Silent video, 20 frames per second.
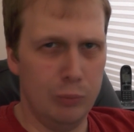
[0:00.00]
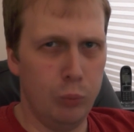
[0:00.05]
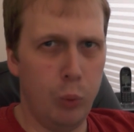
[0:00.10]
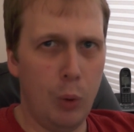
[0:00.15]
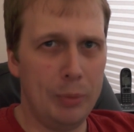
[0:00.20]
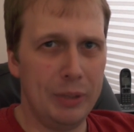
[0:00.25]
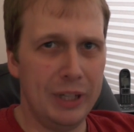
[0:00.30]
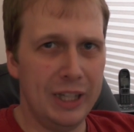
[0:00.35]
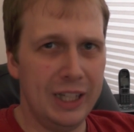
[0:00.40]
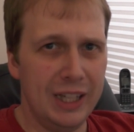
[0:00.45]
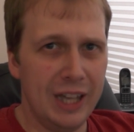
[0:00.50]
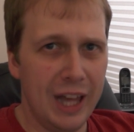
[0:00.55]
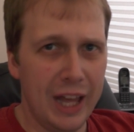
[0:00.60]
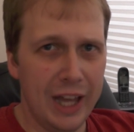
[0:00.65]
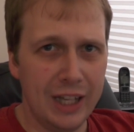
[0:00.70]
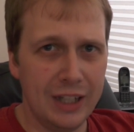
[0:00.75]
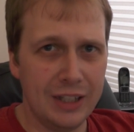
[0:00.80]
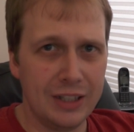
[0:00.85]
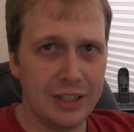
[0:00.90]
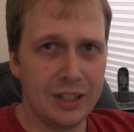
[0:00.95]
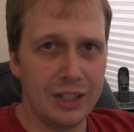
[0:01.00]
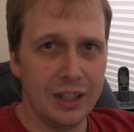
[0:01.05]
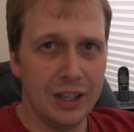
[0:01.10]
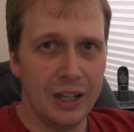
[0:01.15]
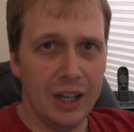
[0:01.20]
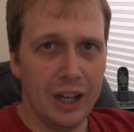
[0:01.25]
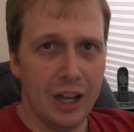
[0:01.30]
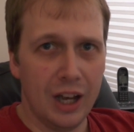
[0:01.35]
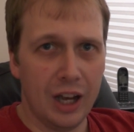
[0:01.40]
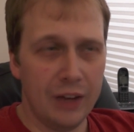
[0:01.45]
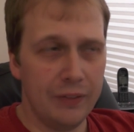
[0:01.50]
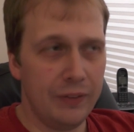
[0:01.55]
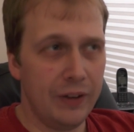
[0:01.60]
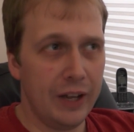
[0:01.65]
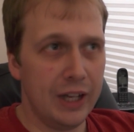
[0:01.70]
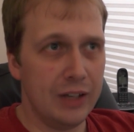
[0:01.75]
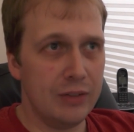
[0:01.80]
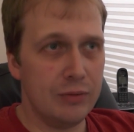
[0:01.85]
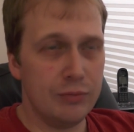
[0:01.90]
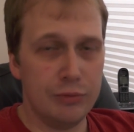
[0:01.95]
wobbly-legged. I've
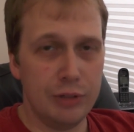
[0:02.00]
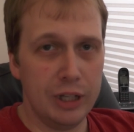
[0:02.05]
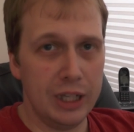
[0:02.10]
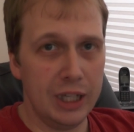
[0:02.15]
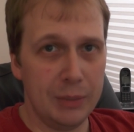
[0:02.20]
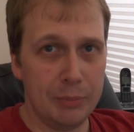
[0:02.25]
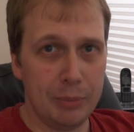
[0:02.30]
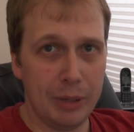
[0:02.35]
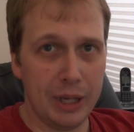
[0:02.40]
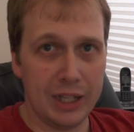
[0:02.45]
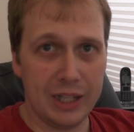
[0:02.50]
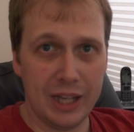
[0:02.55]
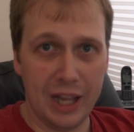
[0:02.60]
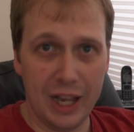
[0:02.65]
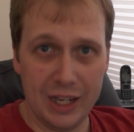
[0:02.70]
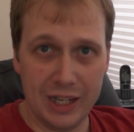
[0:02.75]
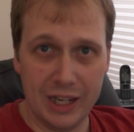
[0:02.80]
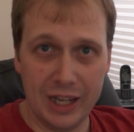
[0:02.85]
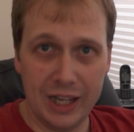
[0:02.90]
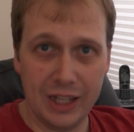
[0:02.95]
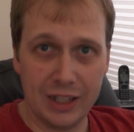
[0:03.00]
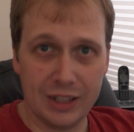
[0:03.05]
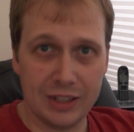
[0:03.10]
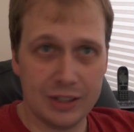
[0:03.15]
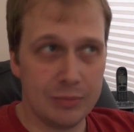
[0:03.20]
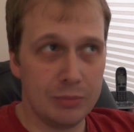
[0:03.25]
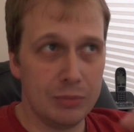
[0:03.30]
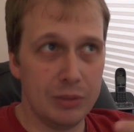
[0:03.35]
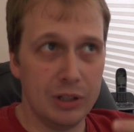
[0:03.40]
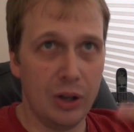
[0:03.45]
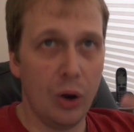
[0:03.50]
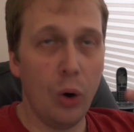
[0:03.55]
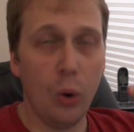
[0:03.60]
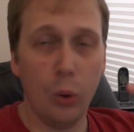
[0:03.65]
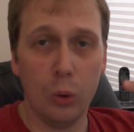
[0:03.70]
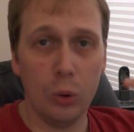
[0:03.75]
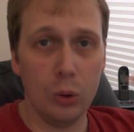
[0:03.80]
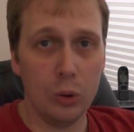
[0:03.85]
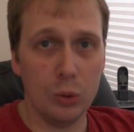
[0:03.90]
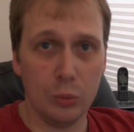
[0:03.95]
had really bad headaches
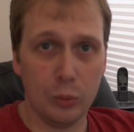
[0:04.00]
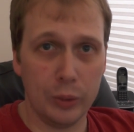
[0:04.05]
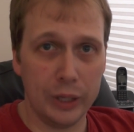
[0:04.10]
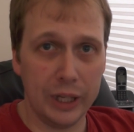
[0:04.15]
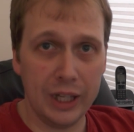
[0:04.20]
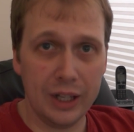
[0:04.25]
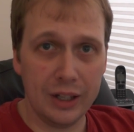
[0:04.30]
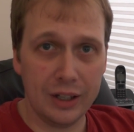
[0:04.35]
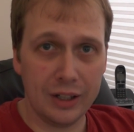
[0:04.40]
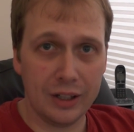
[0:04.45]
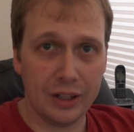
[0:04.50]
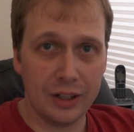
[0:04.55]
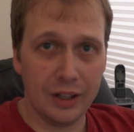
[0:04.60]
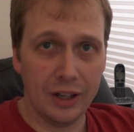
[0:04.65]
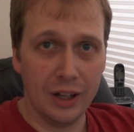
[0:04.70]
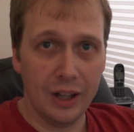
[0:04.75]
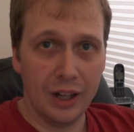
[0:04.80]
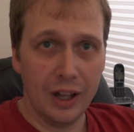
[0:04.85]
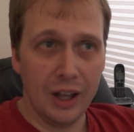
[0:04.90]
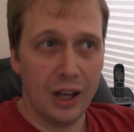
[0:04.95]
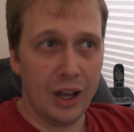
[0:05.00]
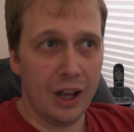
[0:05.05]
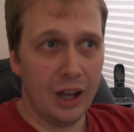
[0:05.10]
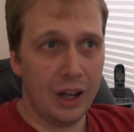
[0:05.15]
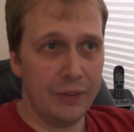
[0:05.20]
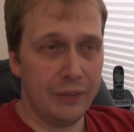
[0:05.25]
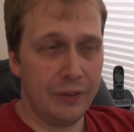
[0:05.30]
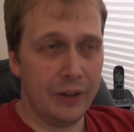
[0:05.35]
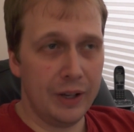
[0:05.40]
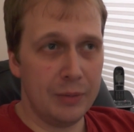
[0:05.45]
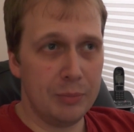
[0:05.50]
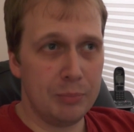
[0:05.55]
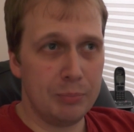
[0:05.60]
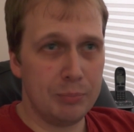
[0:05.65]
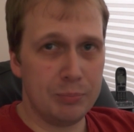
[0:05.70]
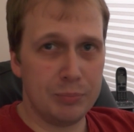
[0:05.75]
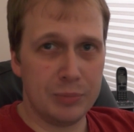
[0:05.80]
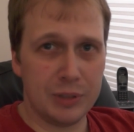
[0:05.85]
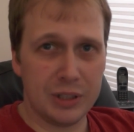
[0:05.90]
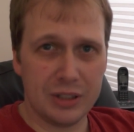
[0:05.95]
all week. I've had
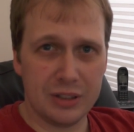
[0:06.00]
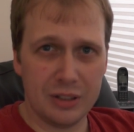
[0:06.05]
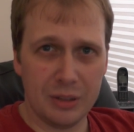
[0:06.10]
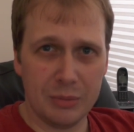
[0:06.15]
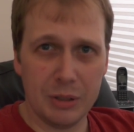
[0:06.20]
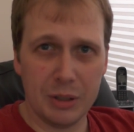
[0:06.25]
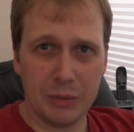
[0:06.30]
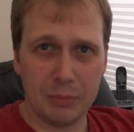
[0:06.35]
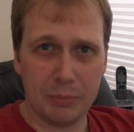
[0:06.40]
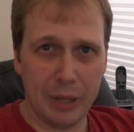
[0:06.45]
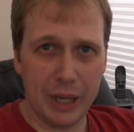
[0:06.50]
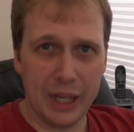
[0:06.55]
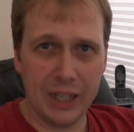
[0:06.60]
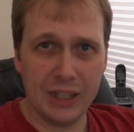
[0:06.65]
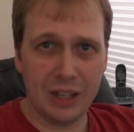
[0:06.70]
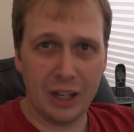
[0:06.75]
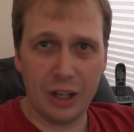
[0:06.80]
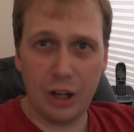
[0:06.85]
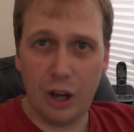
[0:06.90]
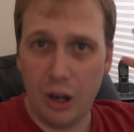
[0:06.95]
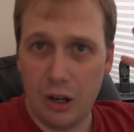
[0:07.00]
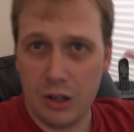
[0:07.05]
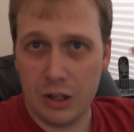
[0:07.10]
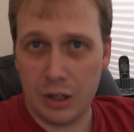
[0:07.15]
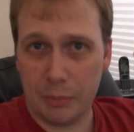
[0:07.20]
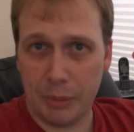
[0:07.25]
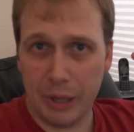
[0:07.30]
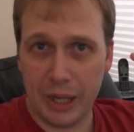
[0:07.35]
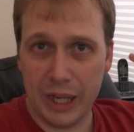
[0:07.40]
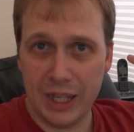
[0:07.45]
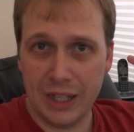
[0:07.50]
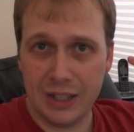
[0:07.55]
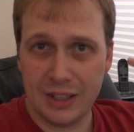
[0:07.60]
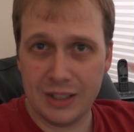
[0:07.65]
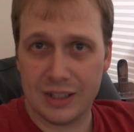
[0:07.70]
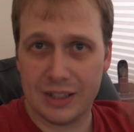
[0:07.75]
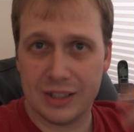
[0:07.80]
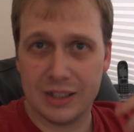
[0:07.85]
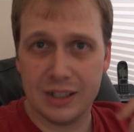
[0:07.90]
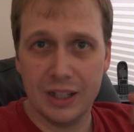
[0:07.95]
stomach pain, like hunger
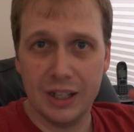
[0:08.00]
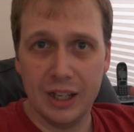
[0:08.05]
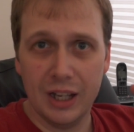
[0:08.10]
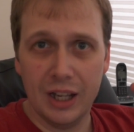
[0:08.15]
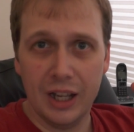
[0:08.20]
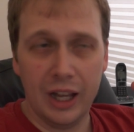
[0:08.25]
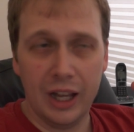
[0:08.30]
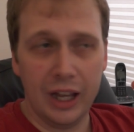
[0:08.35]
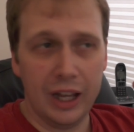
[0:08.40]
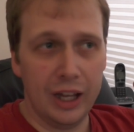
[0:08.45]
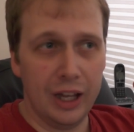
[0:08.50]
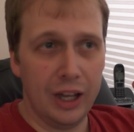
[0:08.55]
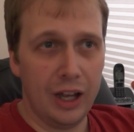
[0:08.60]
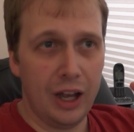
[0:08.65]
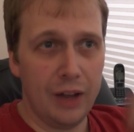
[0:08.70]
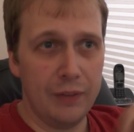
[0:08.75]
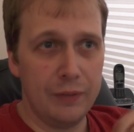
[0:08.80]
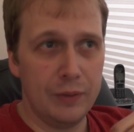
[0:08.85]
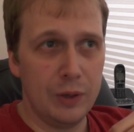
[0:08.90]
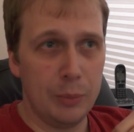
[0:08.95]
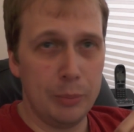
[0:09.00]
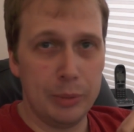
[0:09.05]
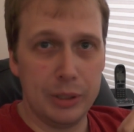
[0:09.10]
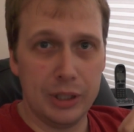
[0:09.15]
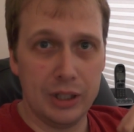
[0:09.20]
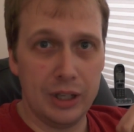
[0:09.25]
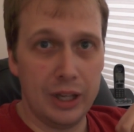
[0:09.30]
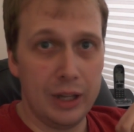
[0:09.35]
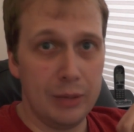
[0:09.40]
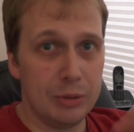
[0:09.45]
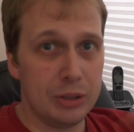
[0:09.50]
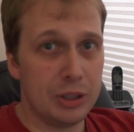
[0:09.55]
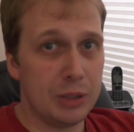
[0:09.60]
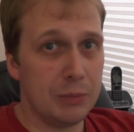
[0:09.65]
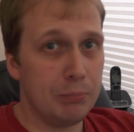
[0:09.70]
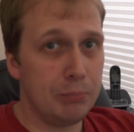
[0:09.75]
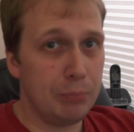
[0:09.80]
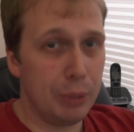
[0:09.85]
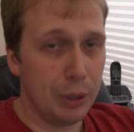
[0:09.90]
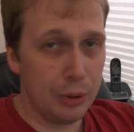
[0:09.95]
pains. I've not been able
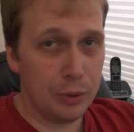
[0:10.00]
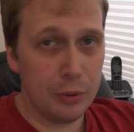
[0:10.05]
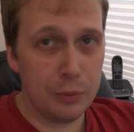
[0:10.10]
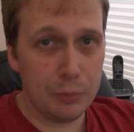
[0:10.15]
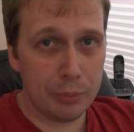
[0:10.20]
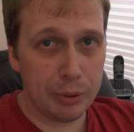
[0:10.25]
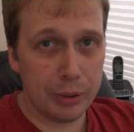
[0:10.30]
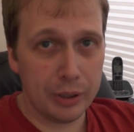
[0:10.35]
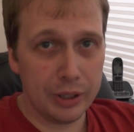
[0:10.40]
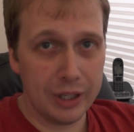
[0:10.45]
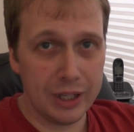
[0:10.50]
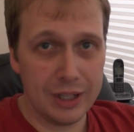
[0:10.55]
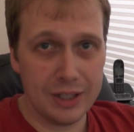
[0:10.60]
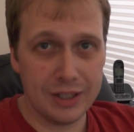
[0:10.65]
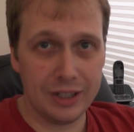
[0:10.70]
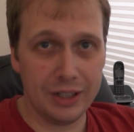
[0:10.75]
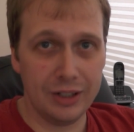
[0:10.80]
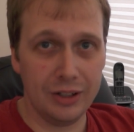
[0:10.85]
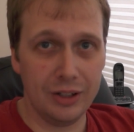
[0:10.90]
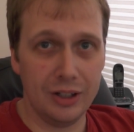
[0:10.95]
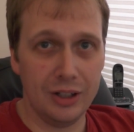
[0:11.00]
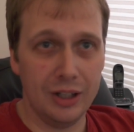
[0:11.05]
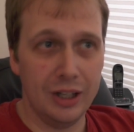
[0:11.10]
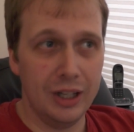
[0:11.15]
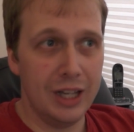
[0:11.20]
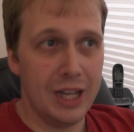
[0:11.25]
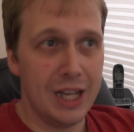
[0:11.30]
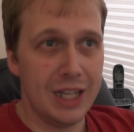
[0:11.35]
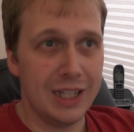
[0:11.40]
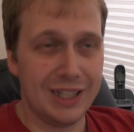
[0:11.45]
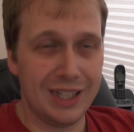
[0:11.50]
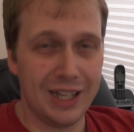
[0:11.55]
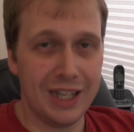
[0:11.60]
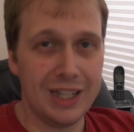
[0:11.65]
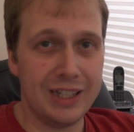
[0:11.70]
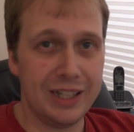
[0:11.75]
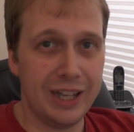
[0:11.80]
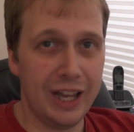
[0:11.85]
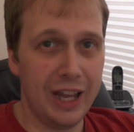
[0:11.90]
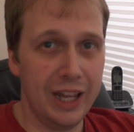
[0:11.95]
to poop until
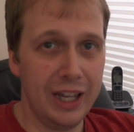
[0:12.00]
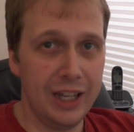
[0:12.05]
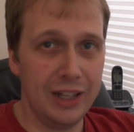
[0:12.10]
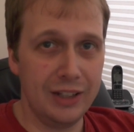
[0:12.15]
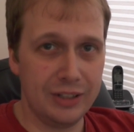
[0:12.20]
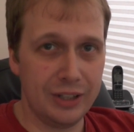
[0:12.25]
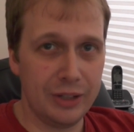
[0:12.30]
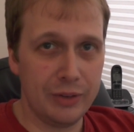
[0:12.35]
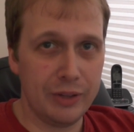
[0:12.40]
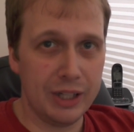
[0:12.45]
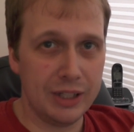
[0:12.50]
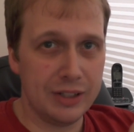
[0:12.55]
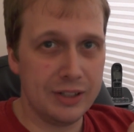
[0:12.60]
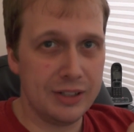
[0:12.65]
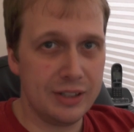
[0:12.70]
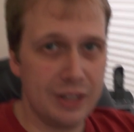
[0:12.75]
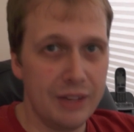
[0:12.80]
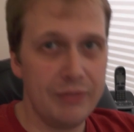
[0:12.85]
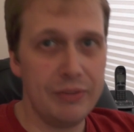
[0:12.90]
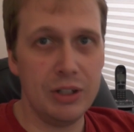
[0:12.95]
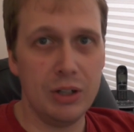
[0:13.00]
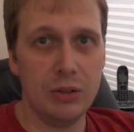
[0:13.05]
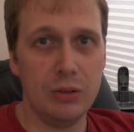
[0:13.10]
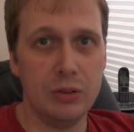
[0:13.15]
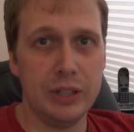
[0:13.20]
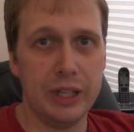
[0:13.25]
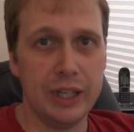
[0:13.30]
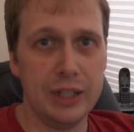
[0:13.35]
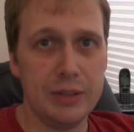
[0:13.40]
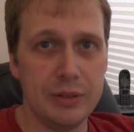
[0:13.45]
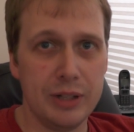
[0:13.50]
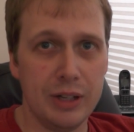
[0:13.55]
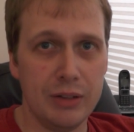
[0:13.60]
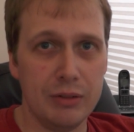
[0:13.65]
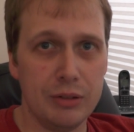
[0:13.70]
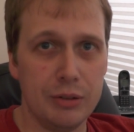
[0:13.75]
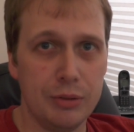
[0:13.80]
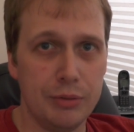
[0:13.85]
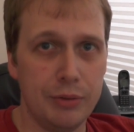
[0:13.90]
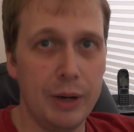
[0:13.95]
today, so that's 7 whole days
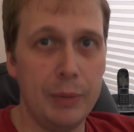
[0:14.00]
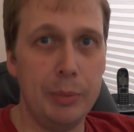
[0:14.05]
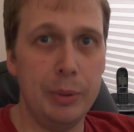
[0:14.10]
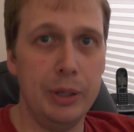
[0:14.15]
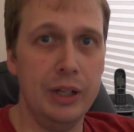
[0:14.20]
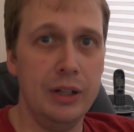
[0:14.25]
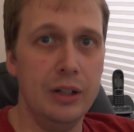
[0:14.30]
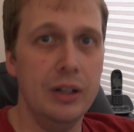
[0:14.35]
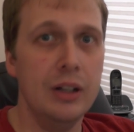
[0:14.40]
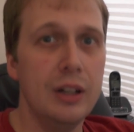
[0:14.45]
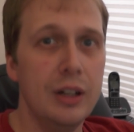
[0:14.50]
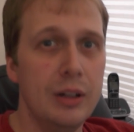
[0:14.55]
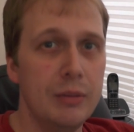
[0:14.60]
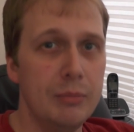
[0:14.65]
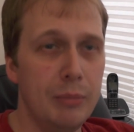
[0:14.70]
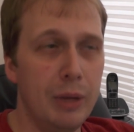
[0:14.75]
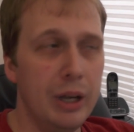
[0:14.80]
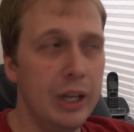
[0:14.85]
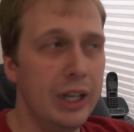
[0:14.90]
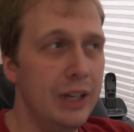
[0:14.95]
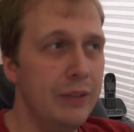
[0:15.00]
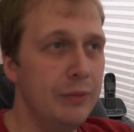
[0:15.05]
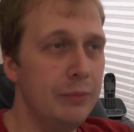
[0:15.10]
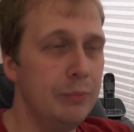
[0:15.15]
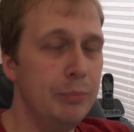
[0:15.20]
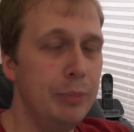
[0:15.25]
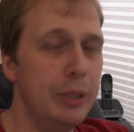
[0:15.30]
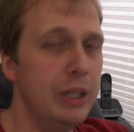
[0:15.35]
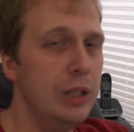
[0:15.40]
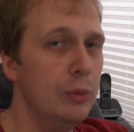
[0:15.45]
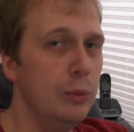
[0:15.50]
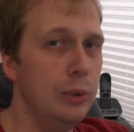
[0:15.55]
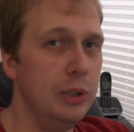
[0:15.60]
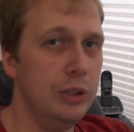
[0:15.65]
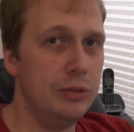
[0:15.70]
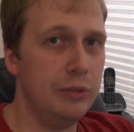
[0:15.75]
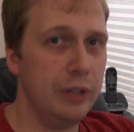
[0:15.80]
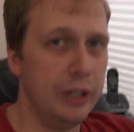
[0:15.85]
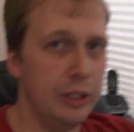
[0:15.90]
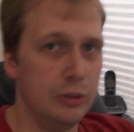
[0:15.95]
without crapping. Might even be a
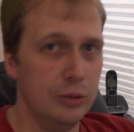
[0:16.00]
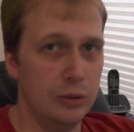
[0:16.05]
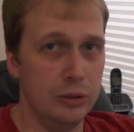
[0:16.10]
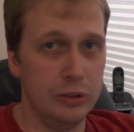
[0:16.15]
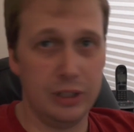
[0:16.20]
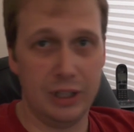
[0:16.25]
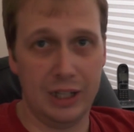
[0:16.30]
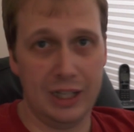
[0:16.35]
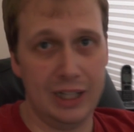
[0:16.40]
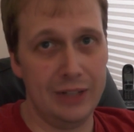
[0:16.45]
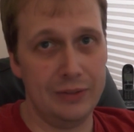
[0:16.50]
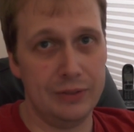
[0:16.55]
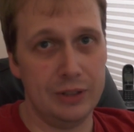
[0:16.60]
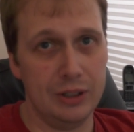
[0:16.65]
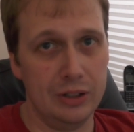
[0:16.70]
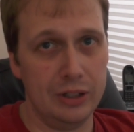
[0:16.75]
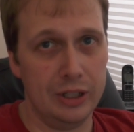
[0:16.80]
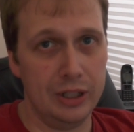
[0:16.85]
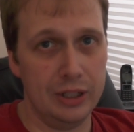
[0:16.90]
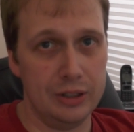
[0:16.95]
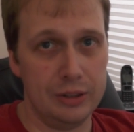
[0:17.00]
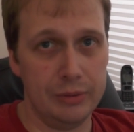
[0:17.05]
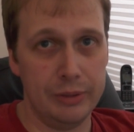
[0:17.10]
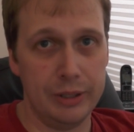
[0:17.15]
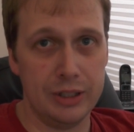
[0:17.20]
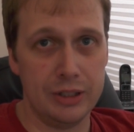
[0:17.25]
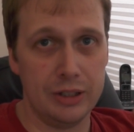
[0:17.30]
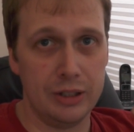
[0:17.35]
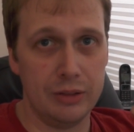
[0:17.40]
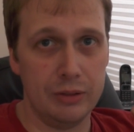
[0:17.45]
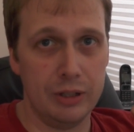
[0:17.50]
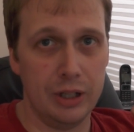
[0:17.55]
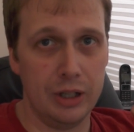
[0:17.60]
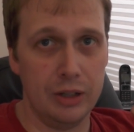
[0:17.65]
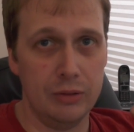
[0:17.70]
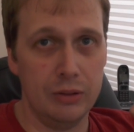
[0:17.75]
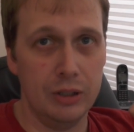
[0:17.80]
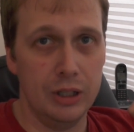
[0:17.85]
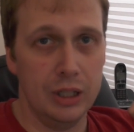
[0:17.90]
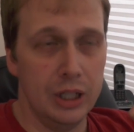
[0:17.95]
world record. I'll have to look into it, don't
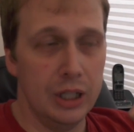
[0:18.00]
know.